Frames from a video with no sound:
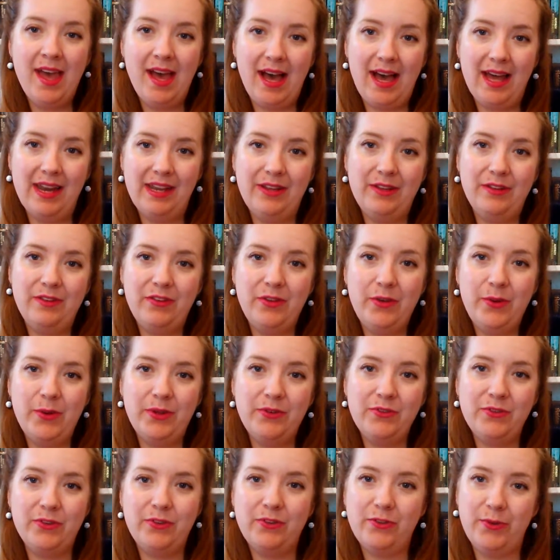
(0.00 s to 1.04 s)
and at
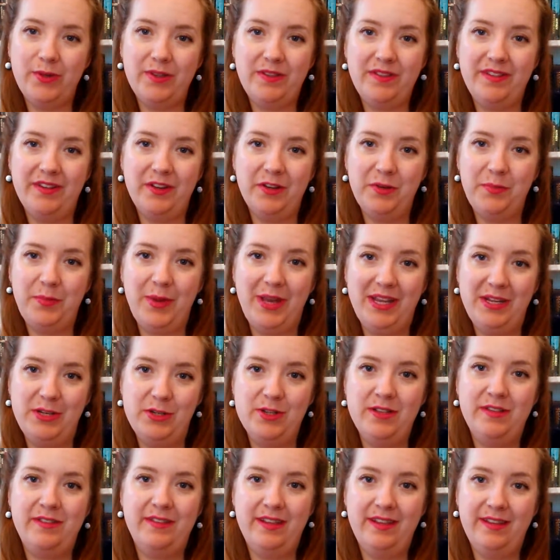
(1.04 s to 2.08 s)
229
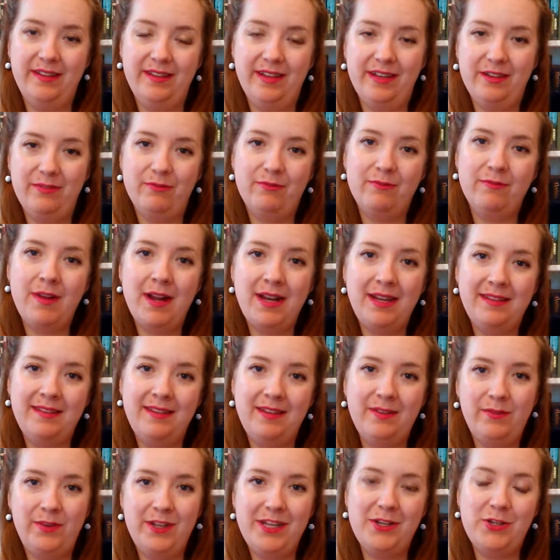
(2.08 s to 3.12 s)
pages is a
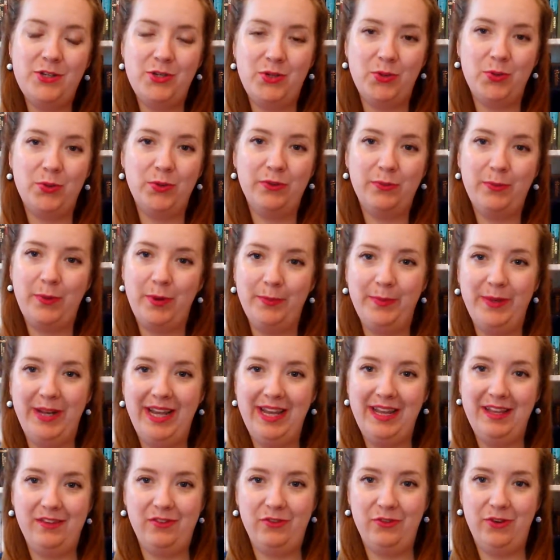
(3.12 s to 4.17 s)
relatively short popular
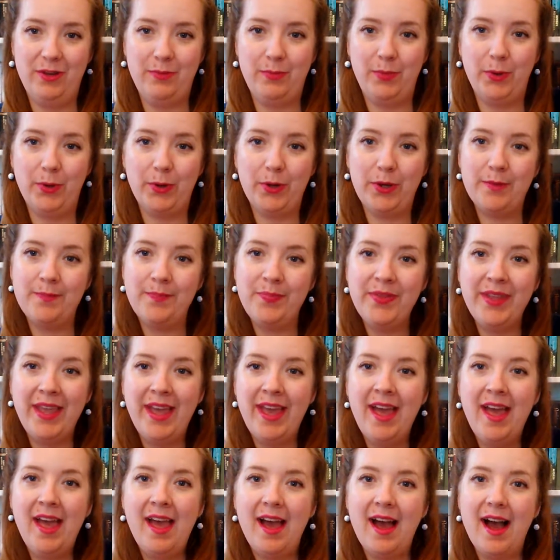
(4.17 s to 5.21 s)
history book.
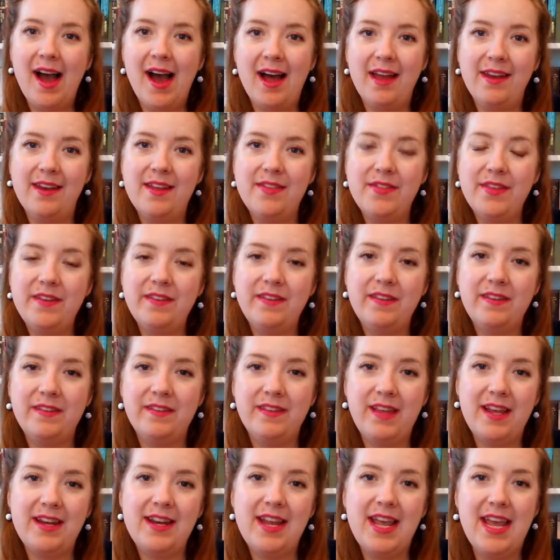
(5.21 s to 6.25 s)
And this is
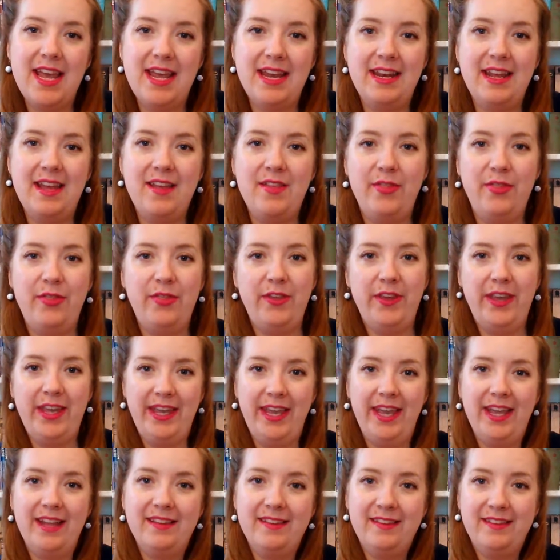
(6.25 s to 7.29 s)
set in
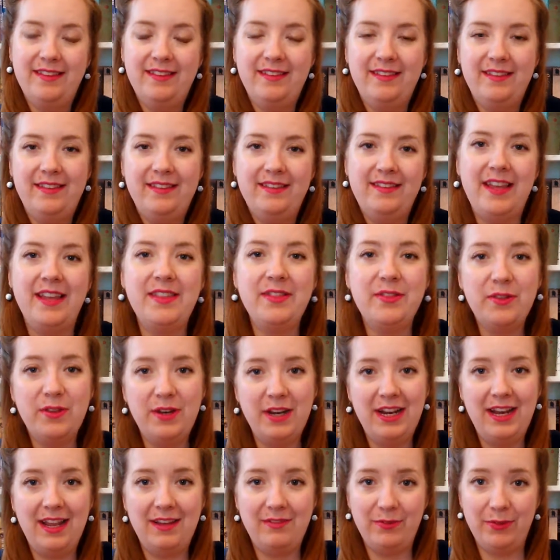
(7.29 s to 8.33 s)
the 10th and
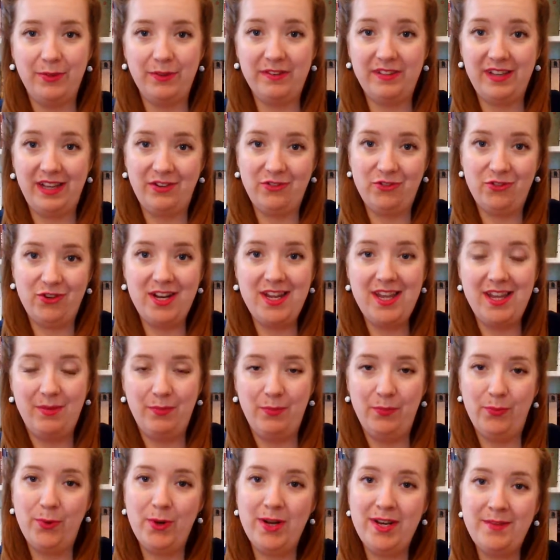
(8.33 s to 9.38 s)
11th century
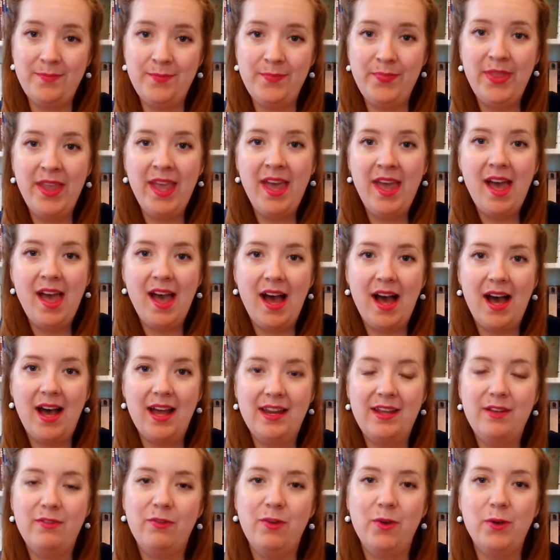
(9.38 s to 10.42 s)
in Britain, and
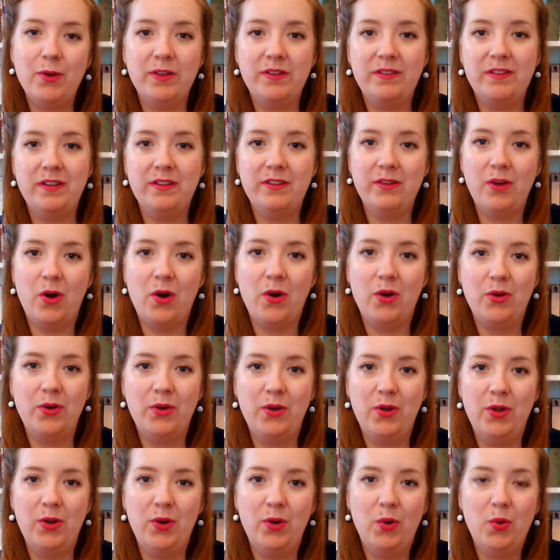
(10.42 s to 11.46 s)
it focuses
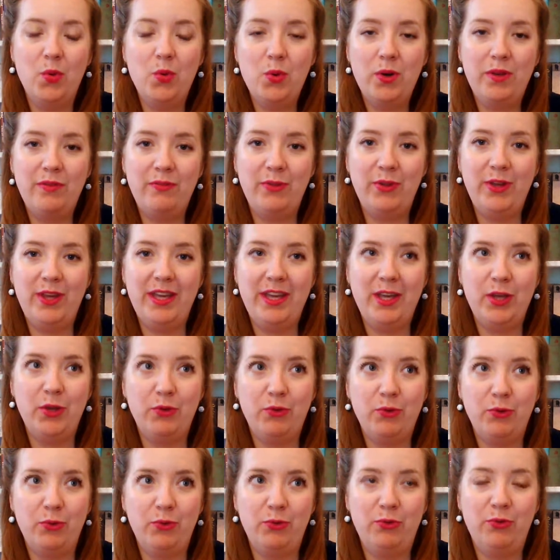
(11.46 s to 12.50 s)
on all of the
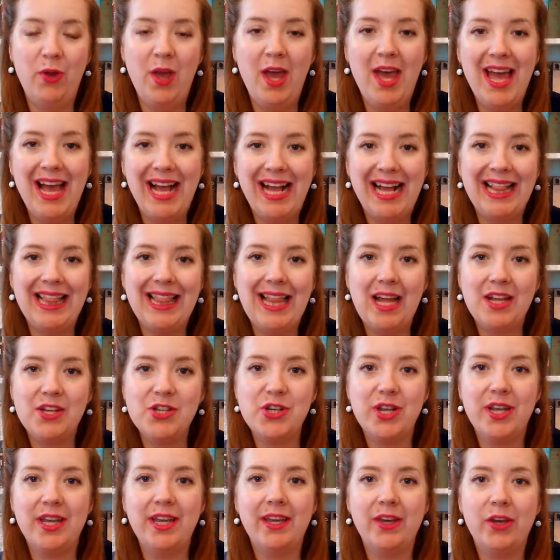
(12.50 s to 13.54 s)
sort of
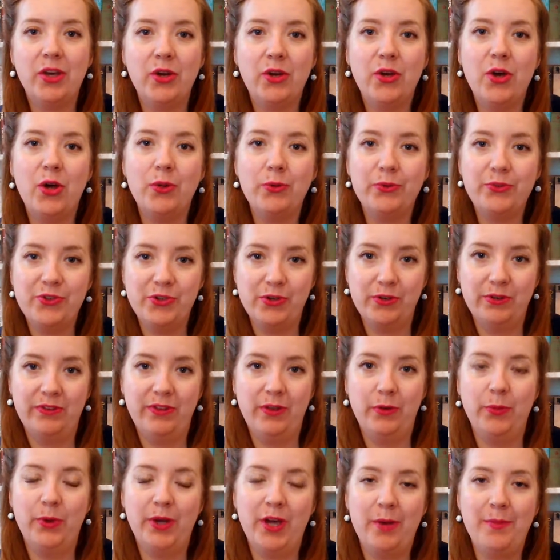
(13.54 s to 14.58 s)
clashing cultures
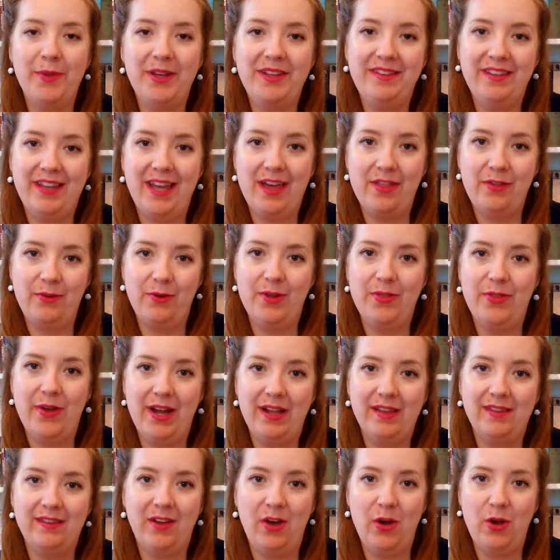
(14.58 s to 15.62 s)
that were coming together at
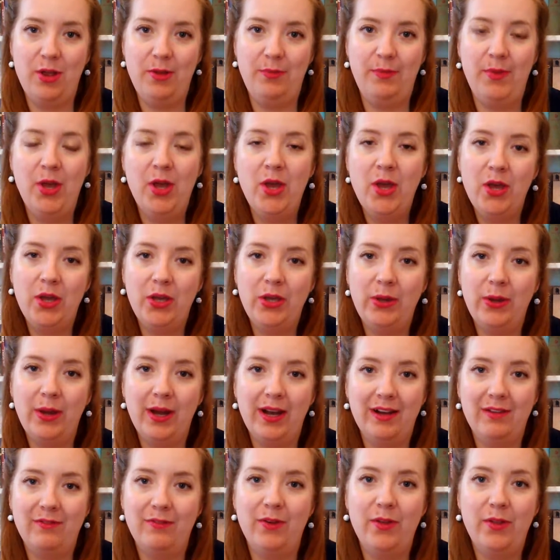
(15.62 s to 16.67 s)
that time.
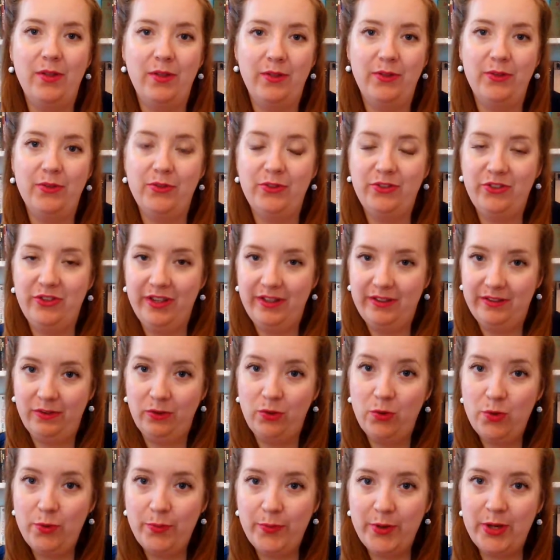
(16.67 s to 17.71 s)
She's
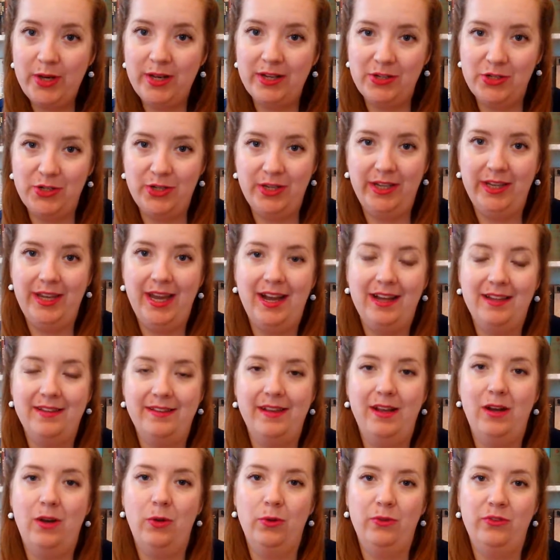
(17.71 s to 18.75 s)
Norman and she has
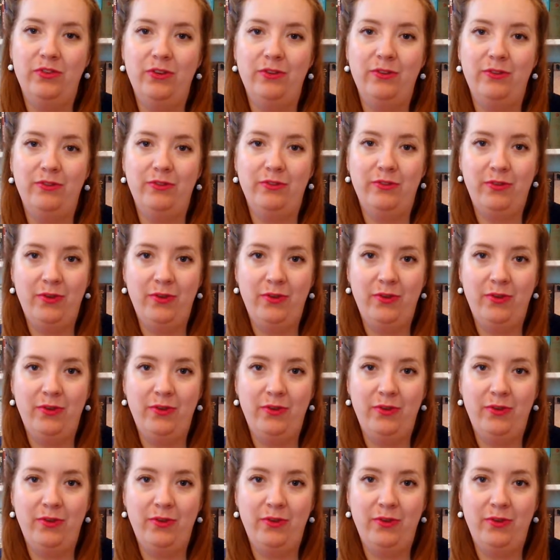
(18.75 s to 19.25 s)
a lot of